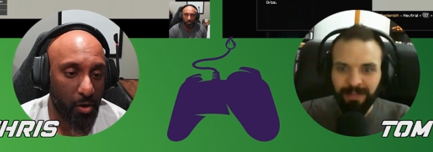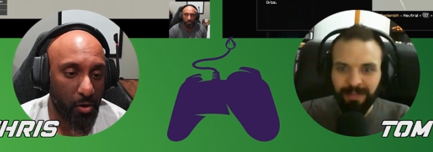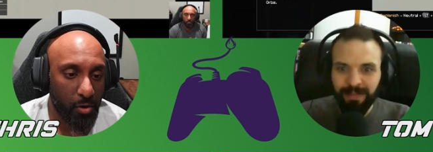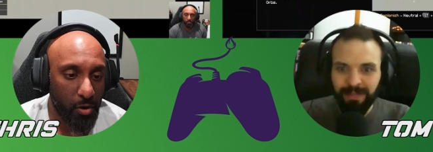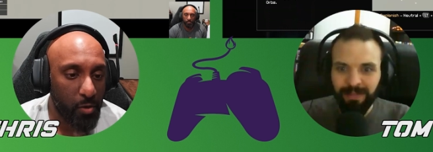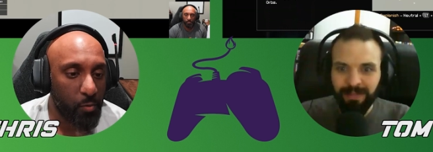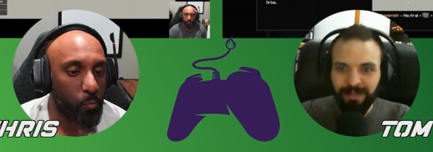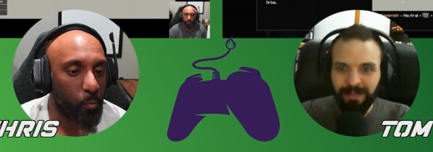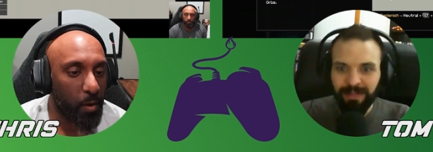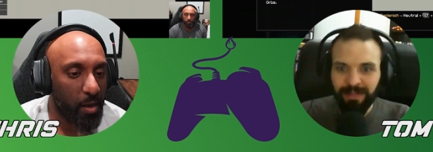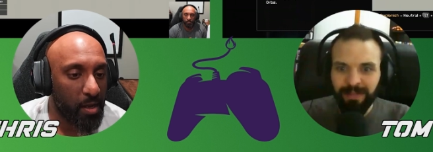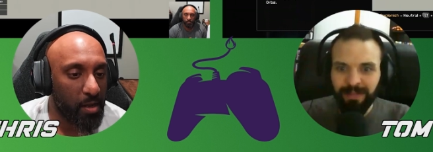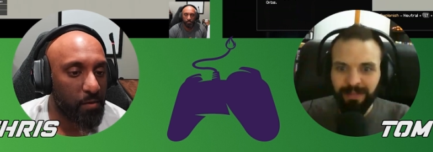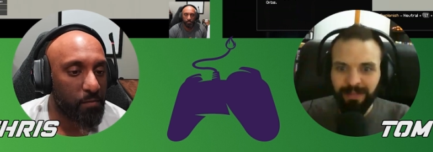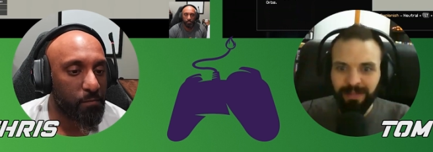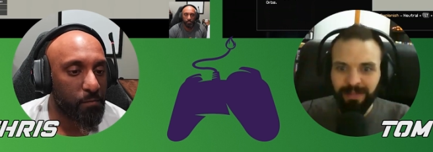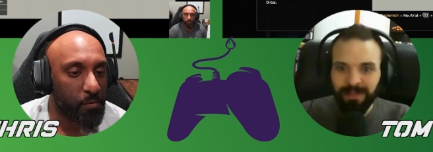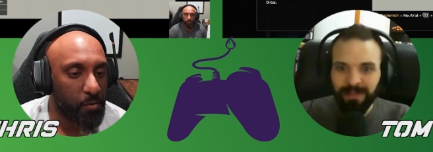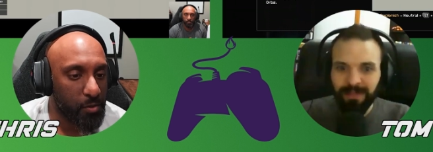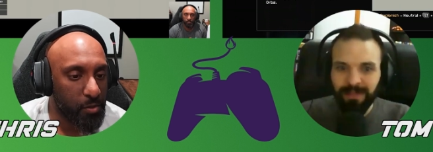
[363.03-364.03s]
Speaker 1: a, a good
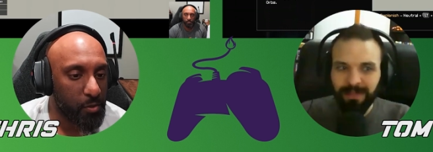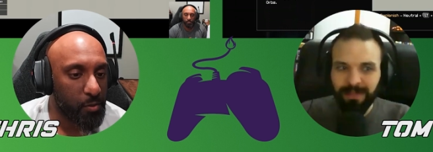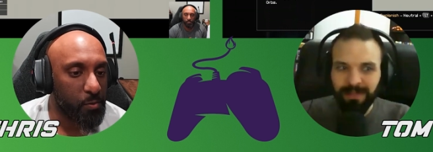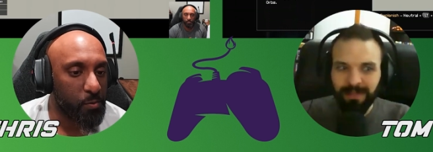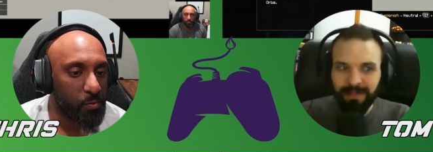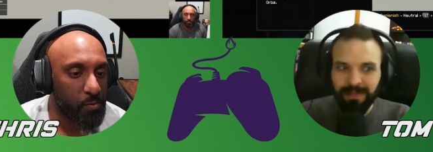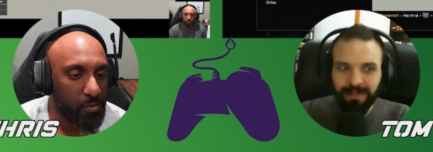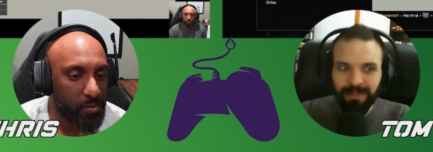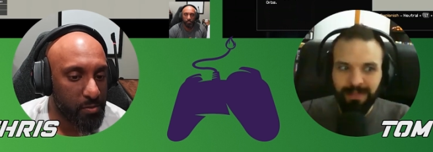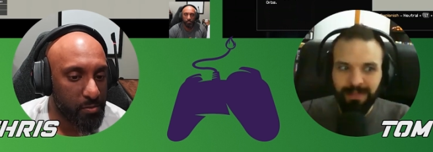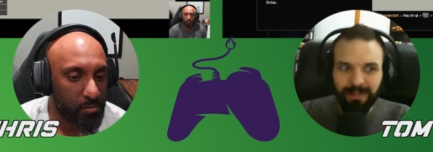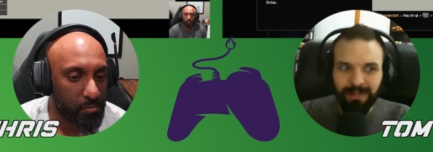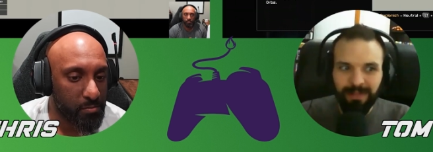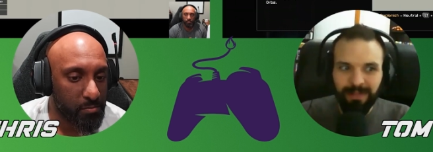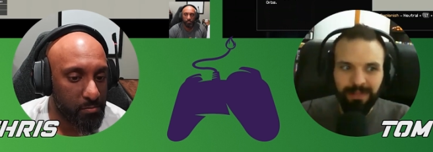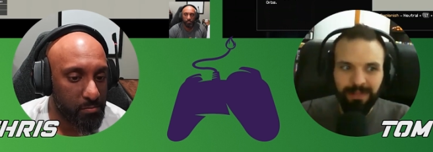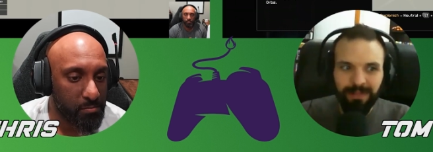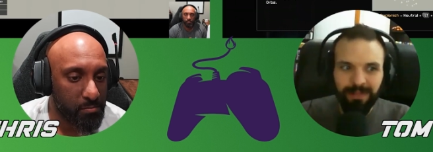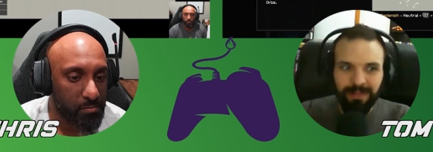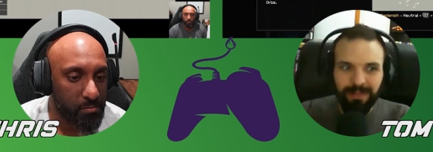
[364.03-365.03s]
way for you
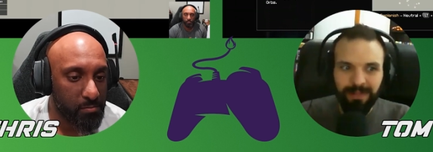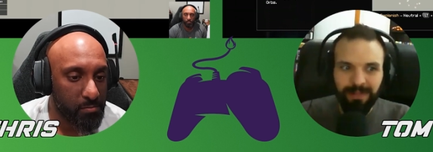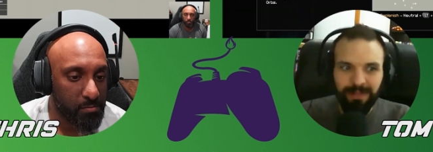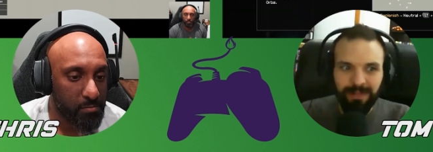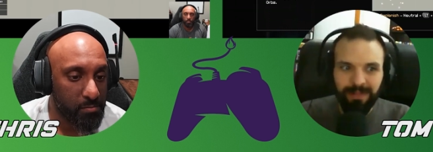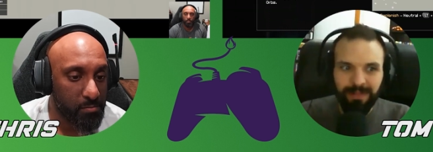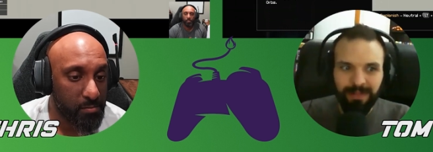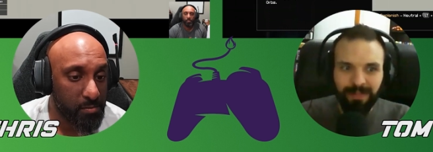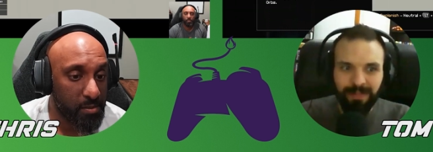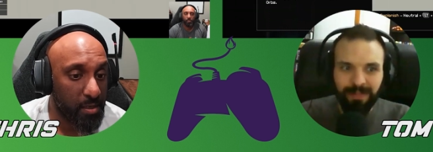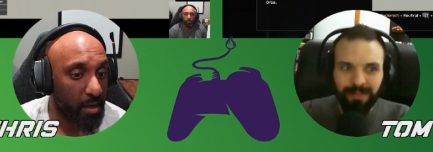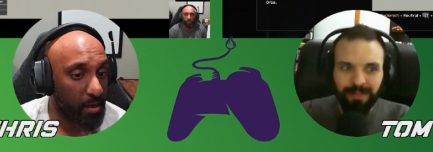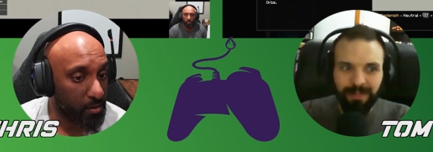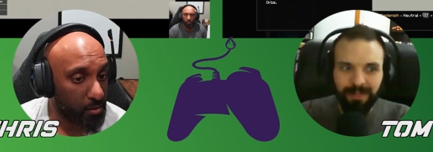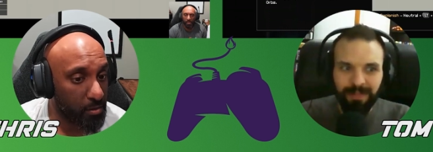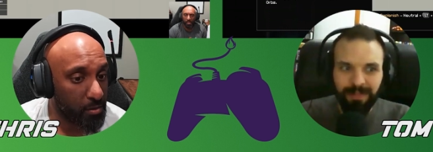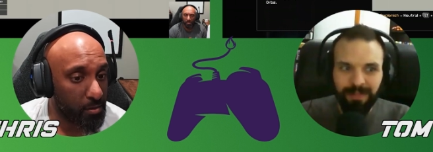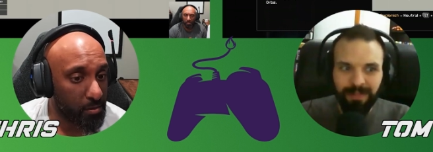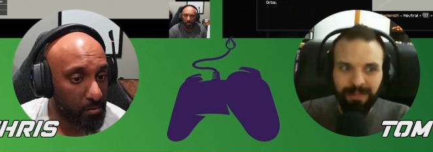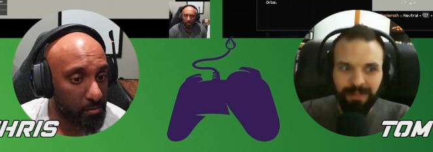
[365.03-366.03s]
to
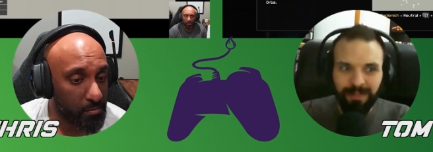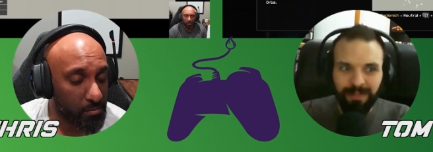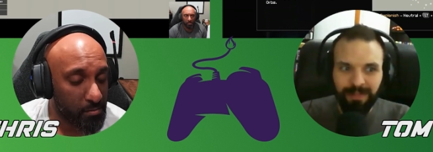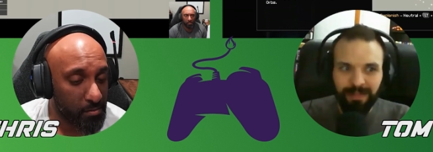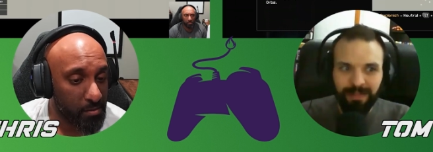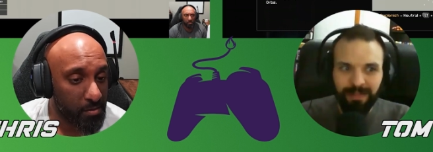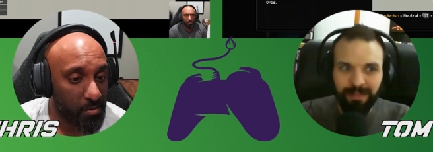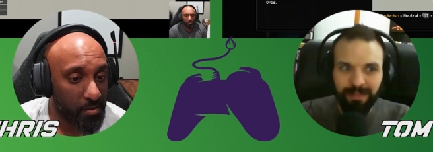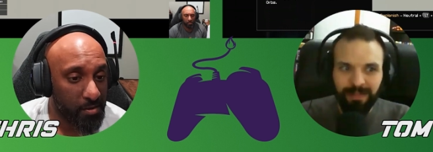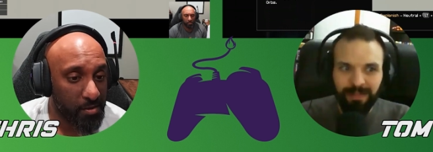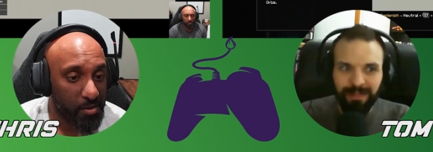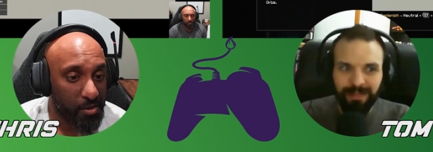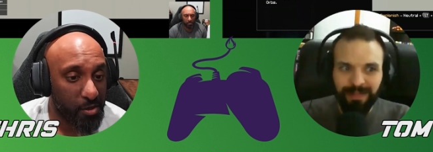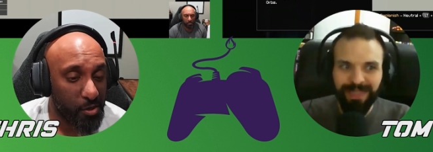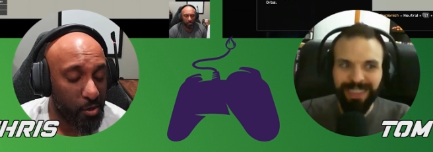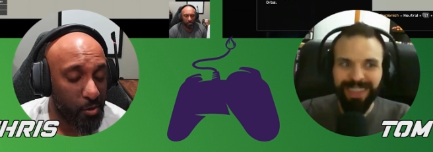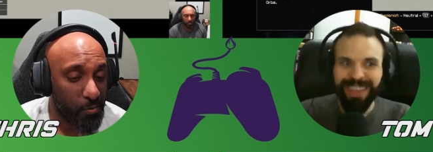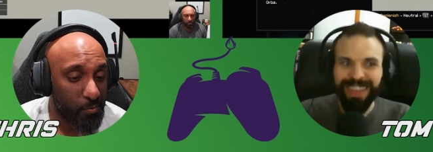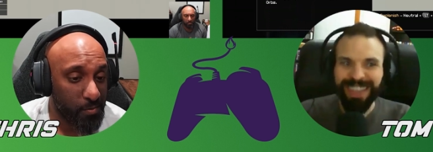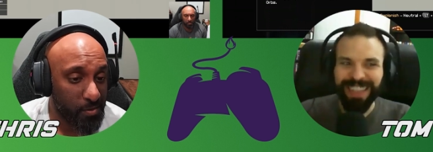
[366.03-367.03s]
get good. You